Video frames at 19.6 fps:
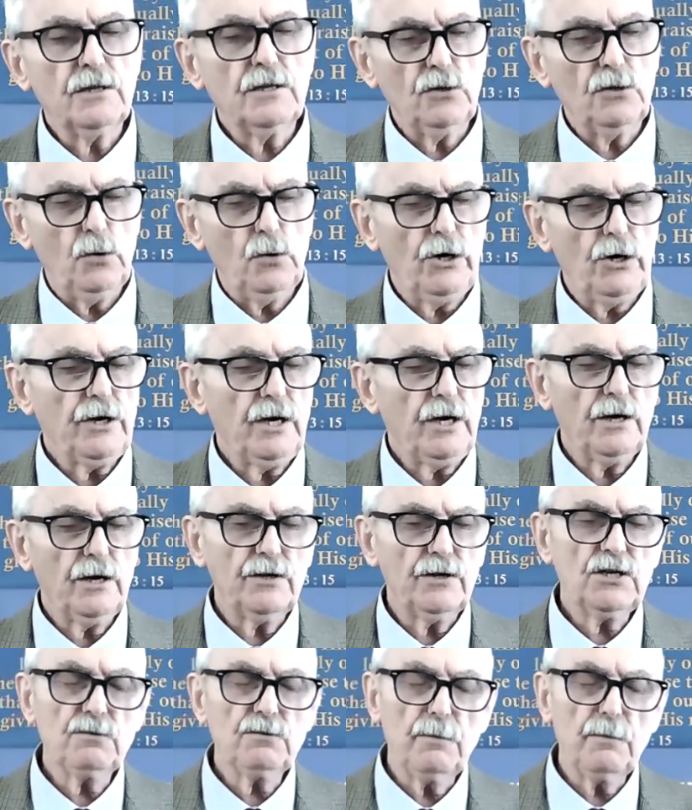the work here
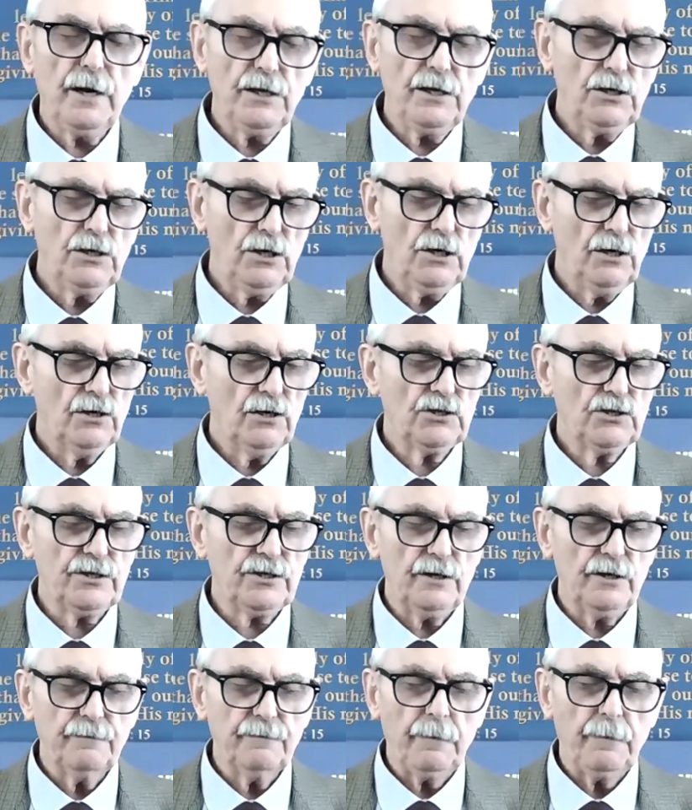these many years,
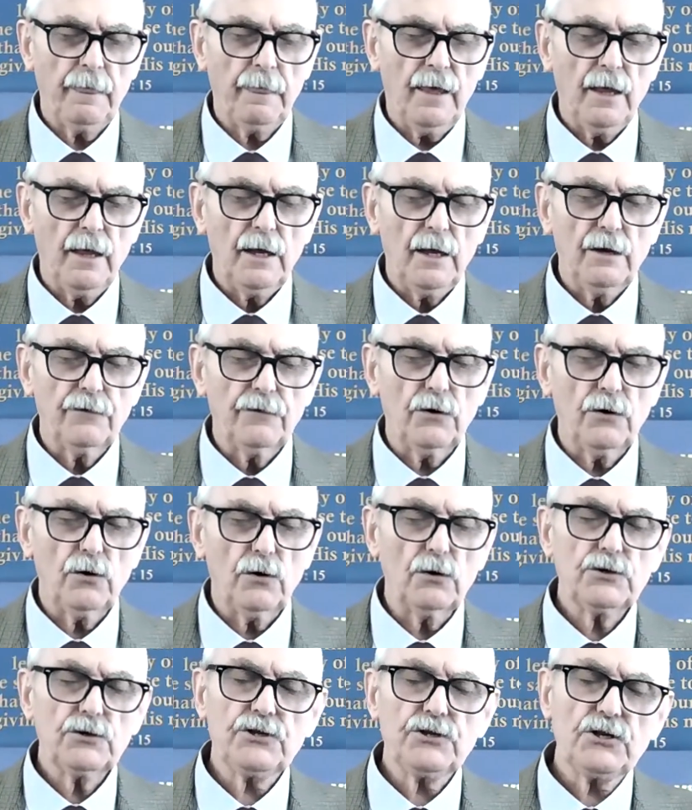for
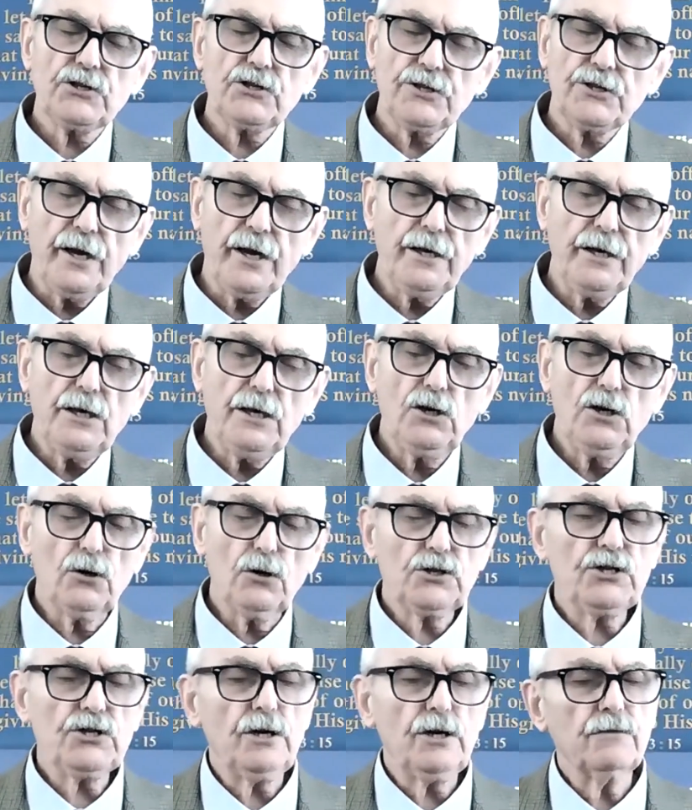sustaining your
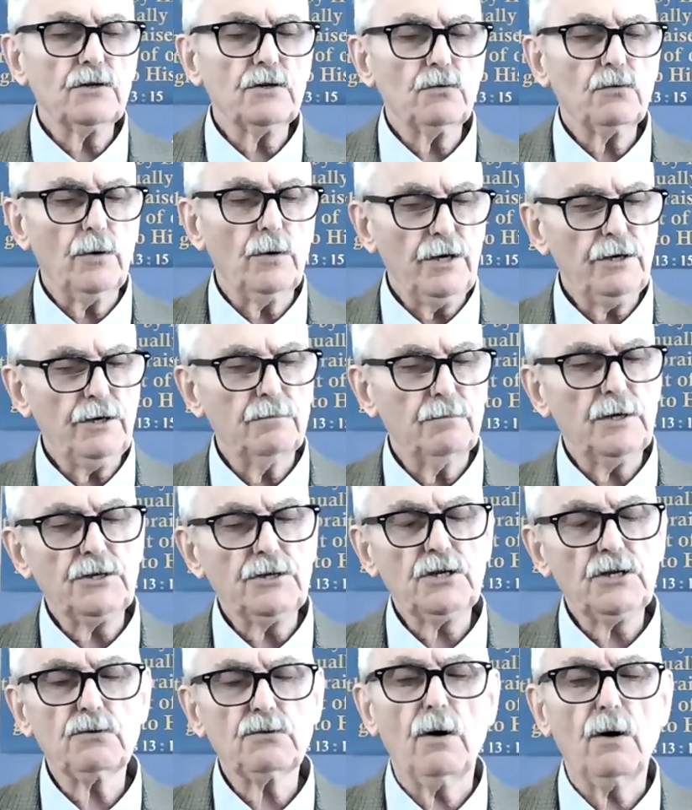servant William and
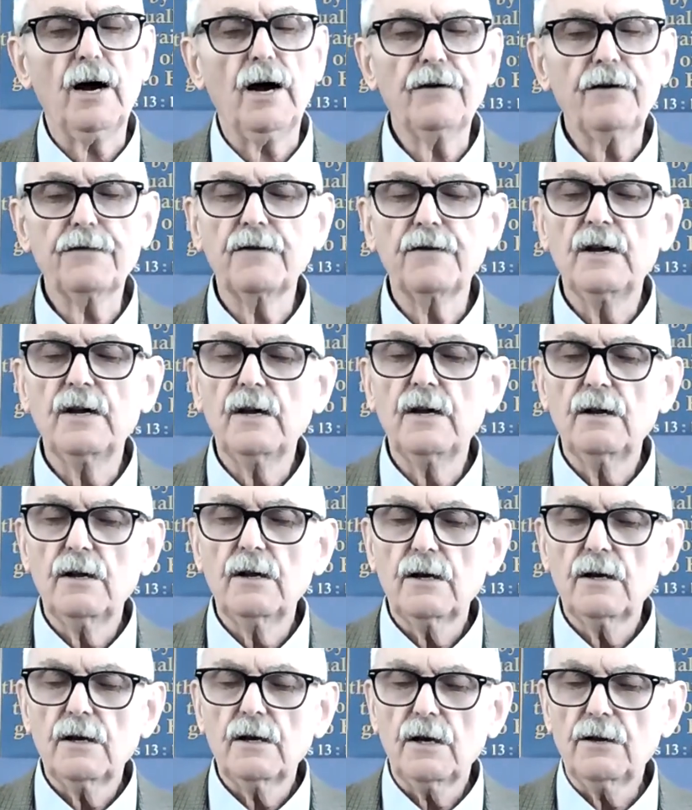his wife
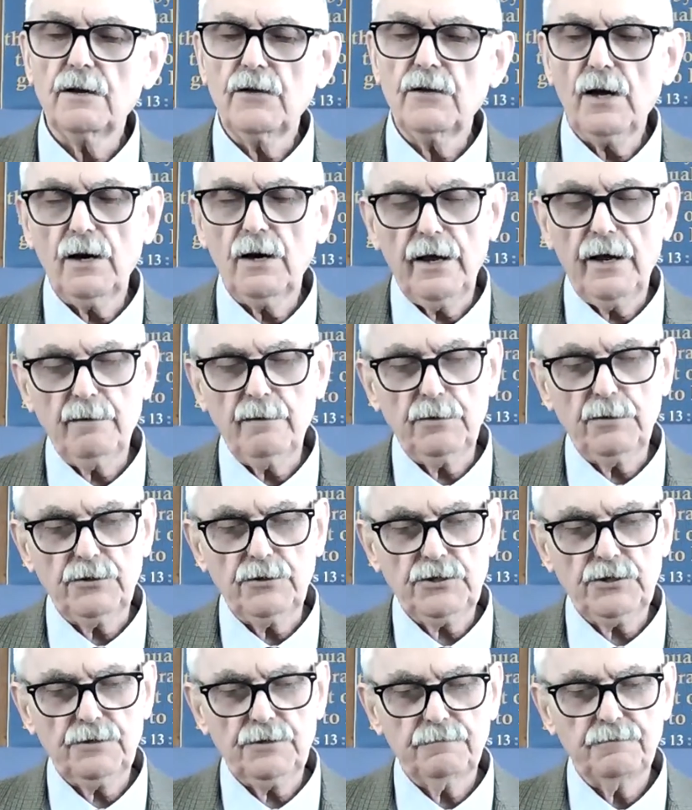in their
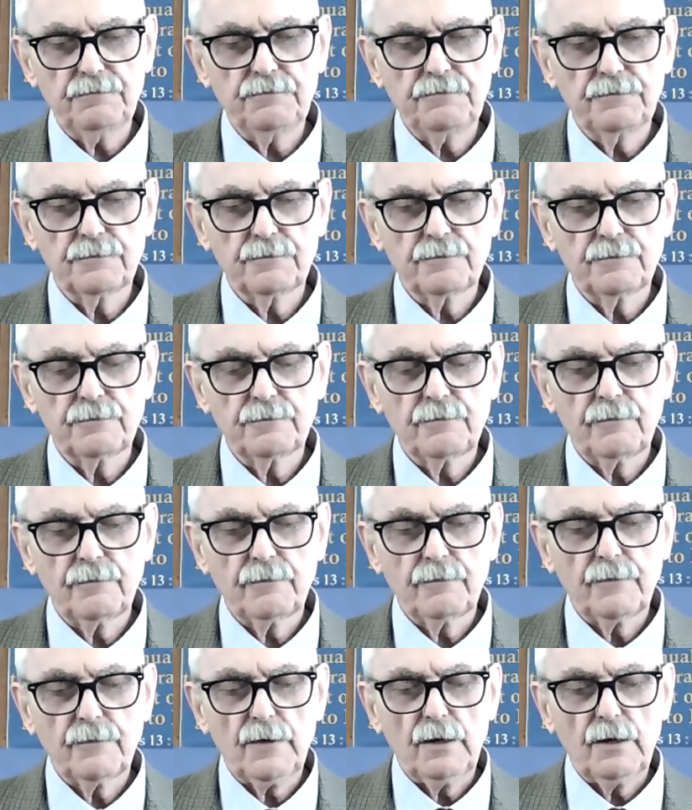labors.
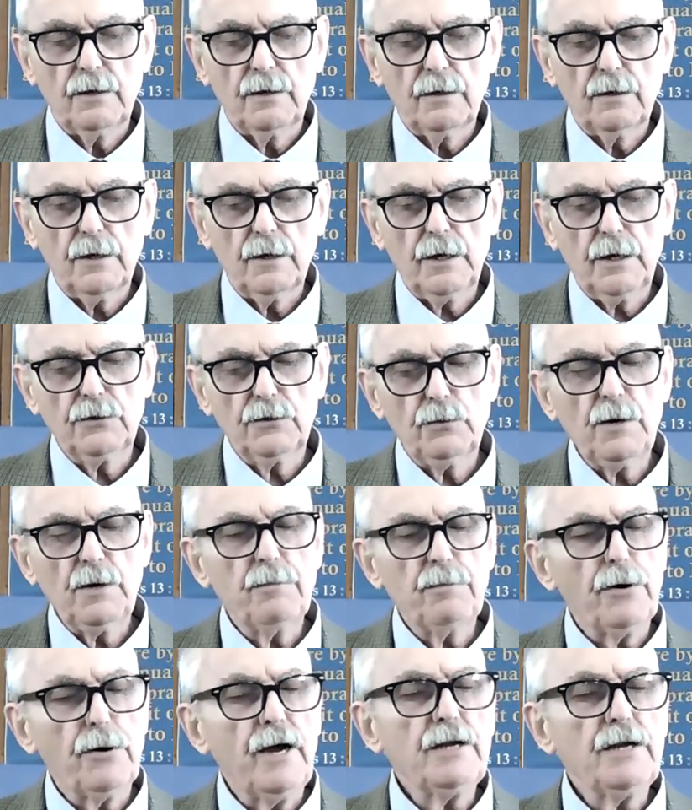And we
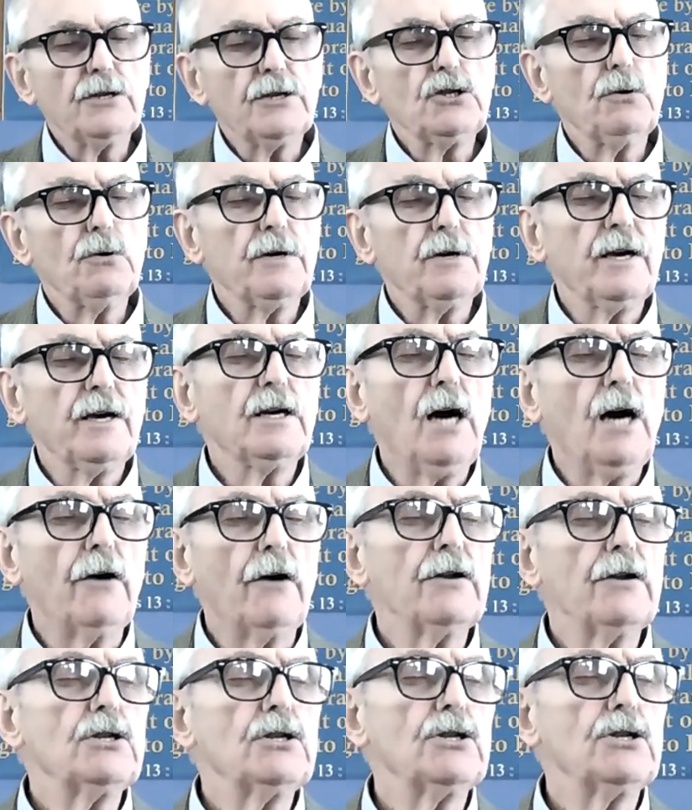pray that you would
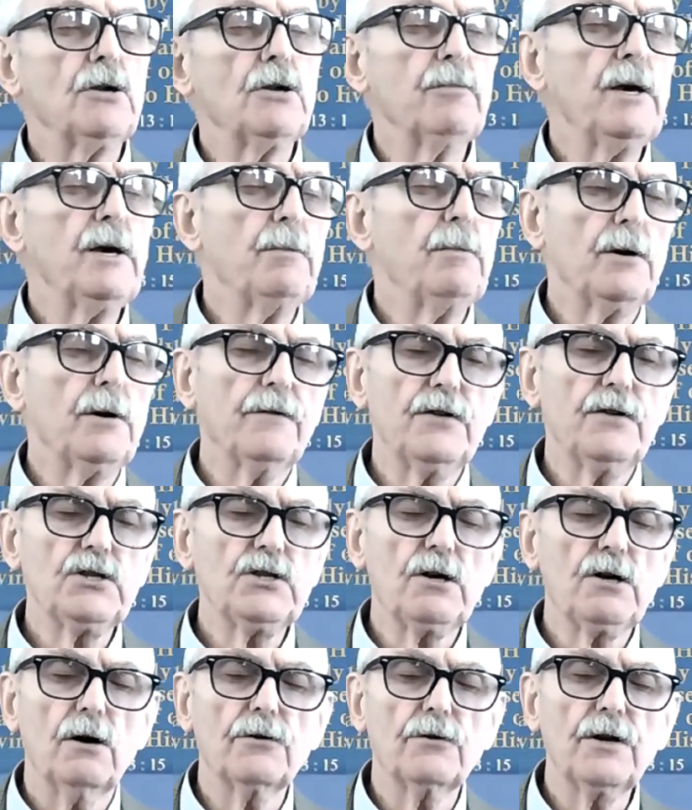encourage the people of this
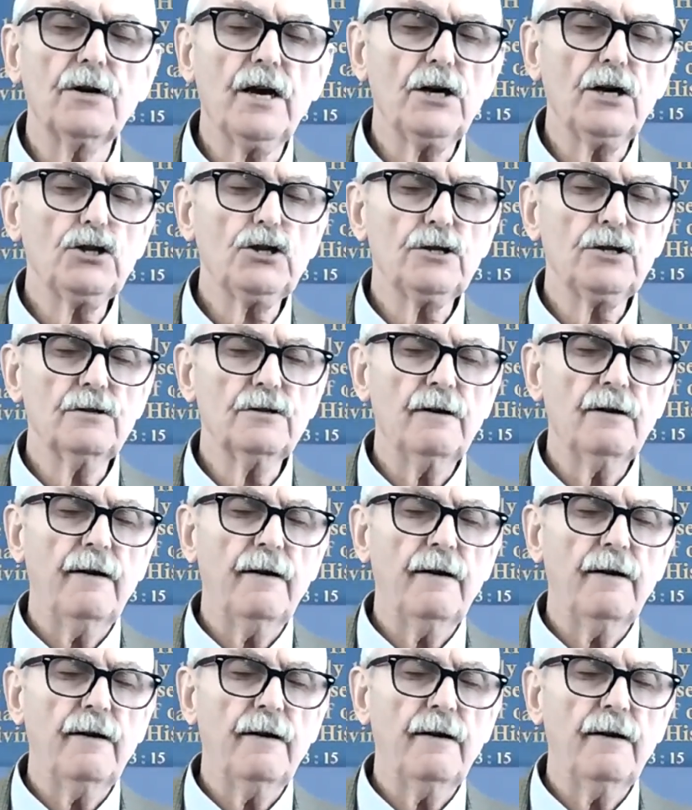congregation